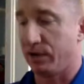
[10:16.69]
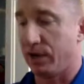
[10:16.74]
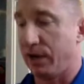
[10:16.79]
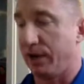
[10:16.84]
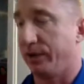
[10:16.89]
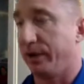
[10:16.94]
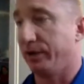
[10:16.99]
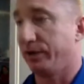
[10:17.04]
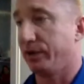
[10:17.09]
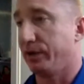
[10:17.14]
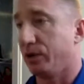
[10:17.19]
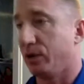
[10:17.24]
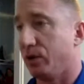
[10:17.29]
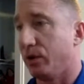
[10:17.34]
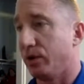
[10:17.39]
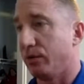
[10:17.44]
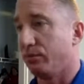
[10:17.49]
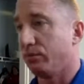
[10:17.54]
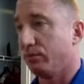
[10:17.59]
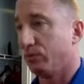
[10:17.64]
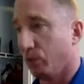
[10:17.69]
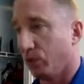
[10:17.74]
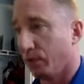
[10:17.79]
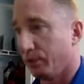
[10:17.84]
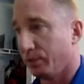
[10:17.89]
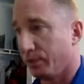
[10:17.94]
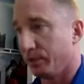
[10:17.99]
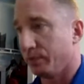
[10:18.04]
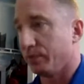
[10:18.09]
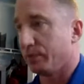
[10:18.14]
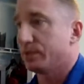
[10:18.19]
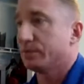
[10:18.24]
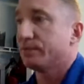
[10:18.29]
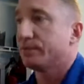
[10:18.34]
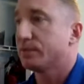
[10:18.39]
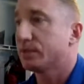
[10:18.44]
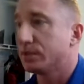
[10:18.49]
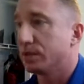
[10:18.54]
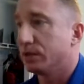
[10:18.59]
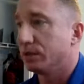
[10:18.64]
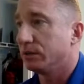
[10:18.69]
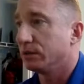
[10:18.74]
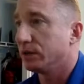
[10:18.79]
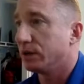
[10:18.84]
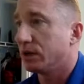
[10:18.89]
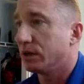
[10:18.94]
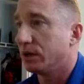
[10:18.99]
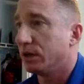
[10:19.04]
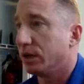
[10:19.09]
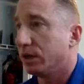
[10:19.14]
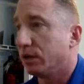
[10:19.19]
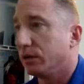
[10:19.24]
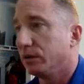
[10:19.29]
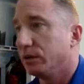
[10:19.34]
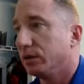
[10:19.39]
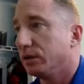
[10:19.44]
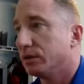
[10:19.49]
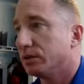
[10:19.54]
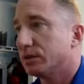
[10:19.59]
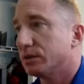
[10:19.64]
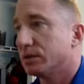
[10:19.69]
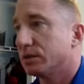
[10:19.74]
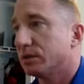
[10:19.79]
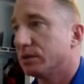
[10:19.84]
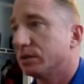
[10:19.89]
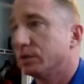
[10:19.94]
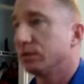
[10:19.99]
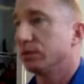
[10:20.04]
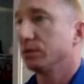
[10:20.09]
I like to go on more appointments. So, all right, let's see.